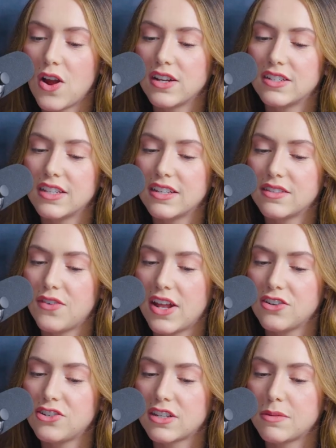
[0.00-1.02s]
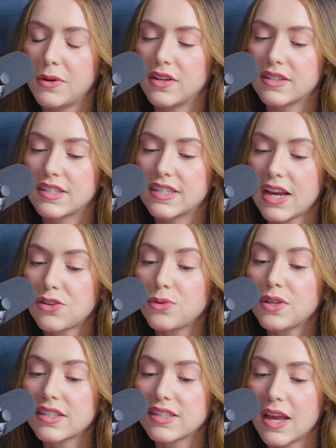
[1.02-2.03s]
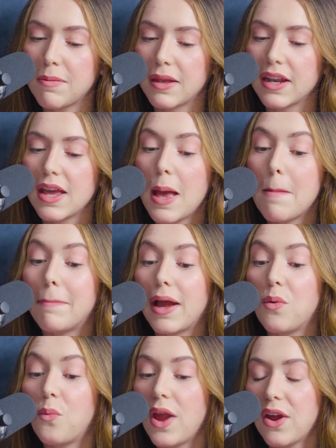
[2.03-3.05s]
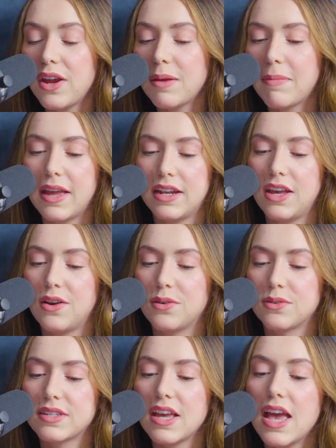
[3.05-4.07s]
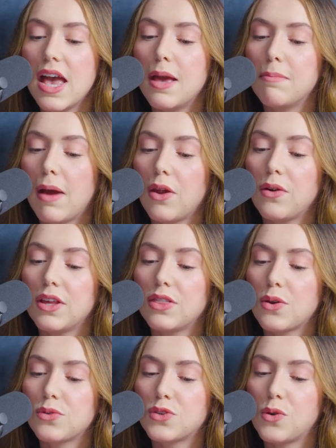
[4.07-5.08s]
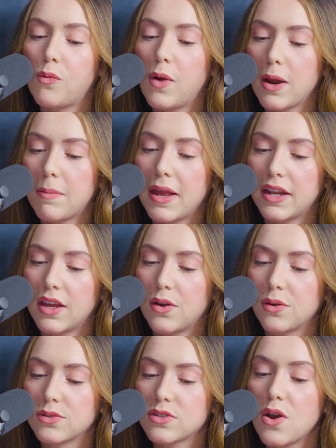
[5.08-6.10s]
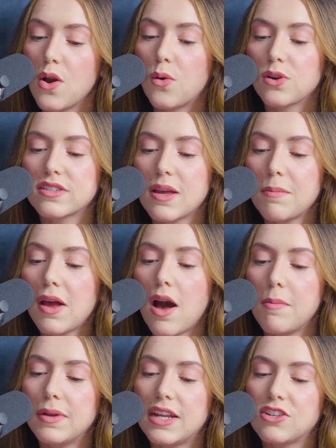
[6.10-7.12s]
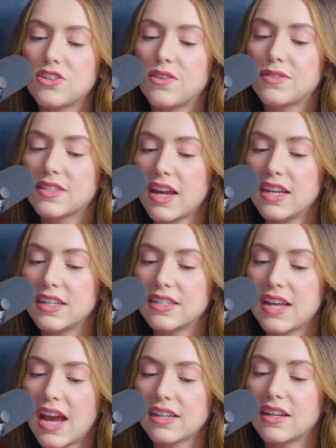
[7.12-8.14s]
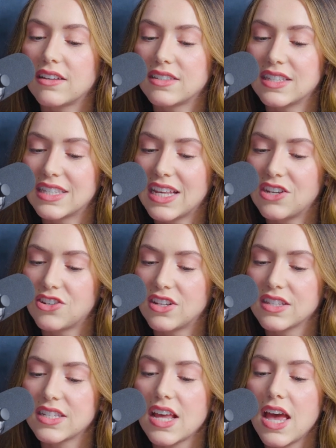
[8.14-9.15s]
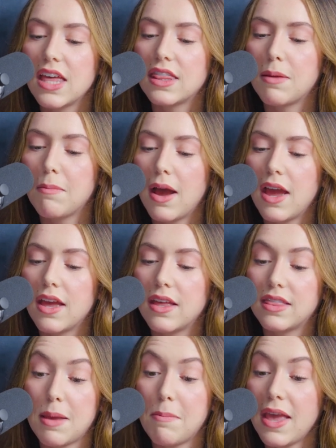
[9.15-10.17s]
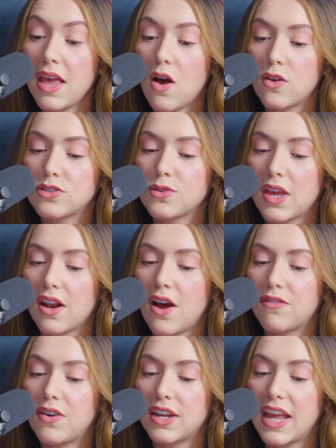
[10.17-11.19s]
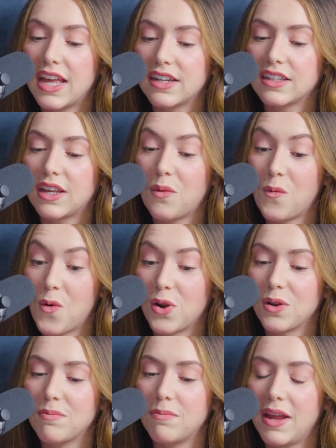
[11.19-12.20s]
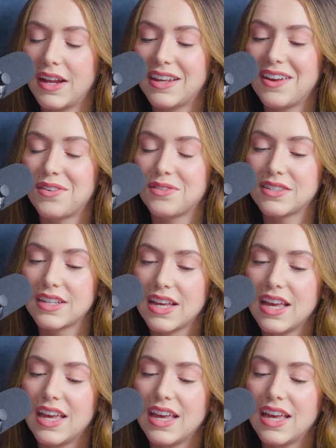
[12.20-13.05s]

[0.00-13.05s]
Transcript: drawn to this fetish experience sexual excitement by wearing pantyhose, admiring those who wear pantyhose, or some combination of sight and tactile sensations. They may also get off on handling worn pantyhose.